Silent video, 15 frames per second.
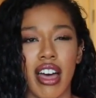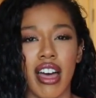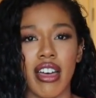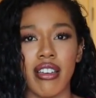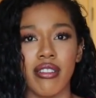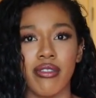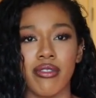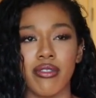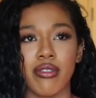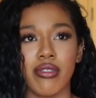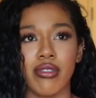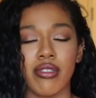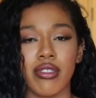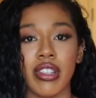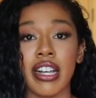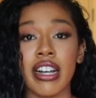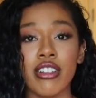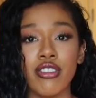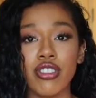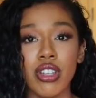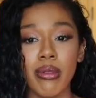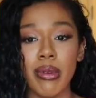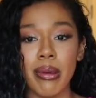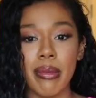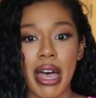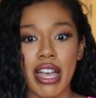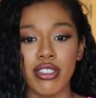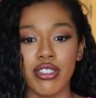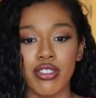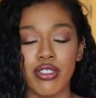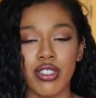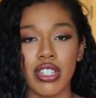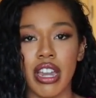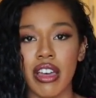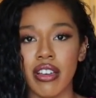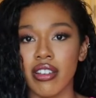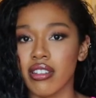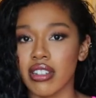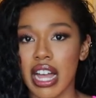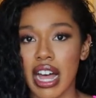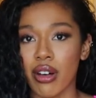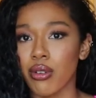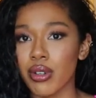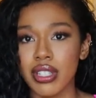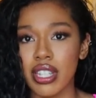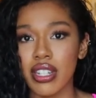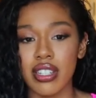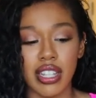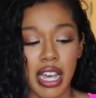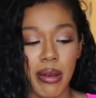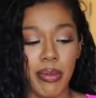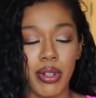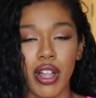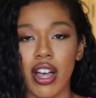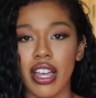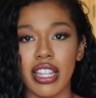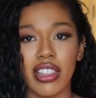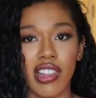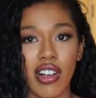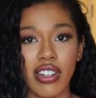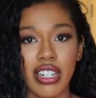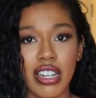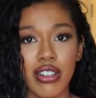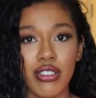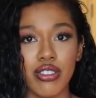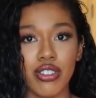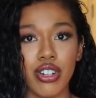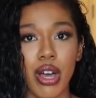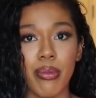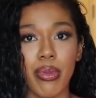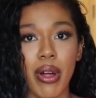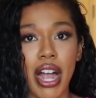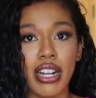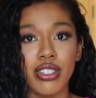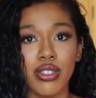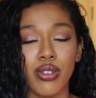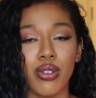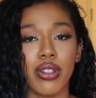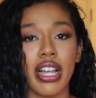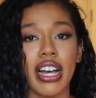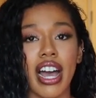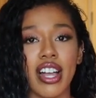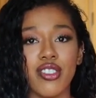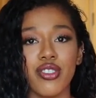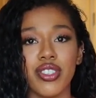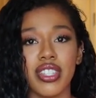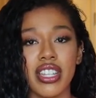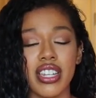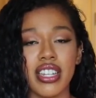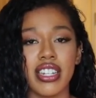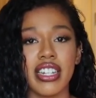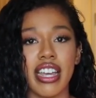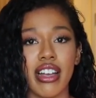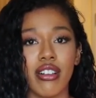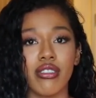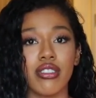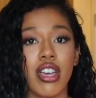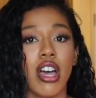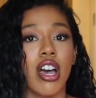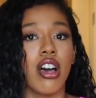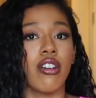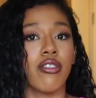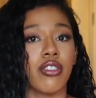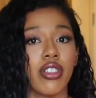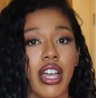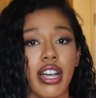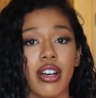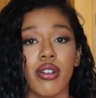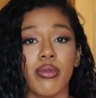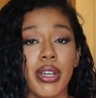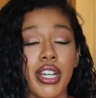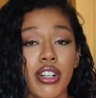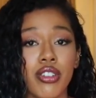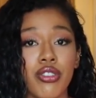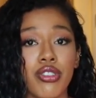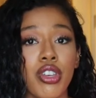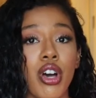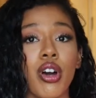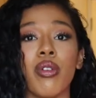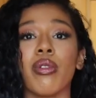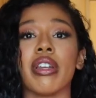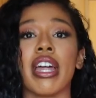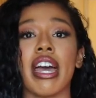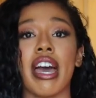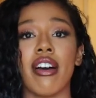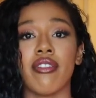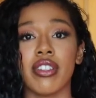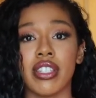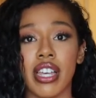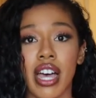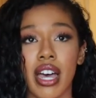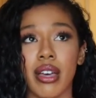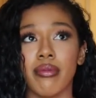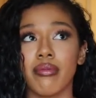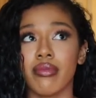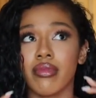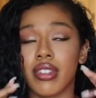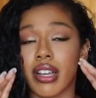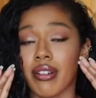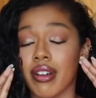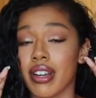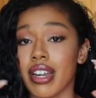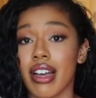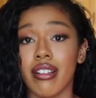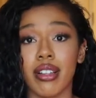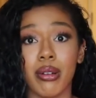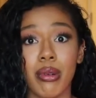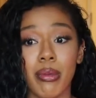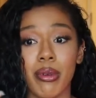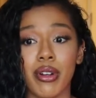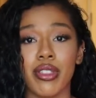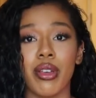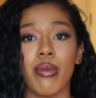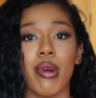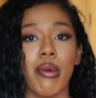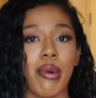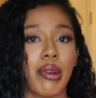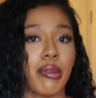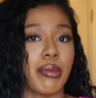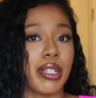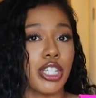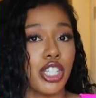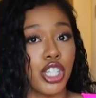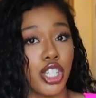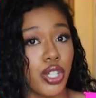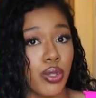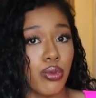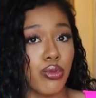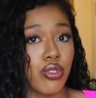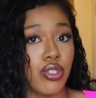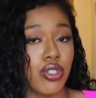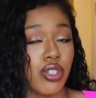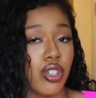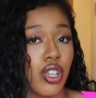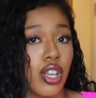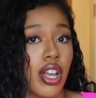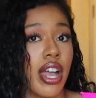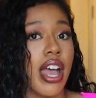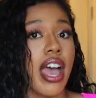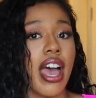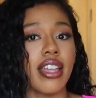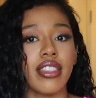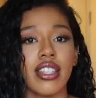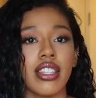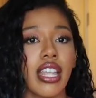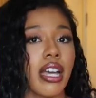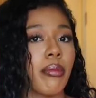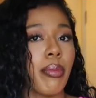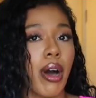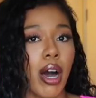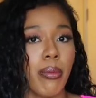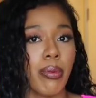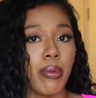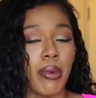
I've like I just got my master's and I always had to type a lot and long nails are not practical. Like I just needed nails for like a week or so when I have a time, like right now, like my birthday where I want to be cute and then like pop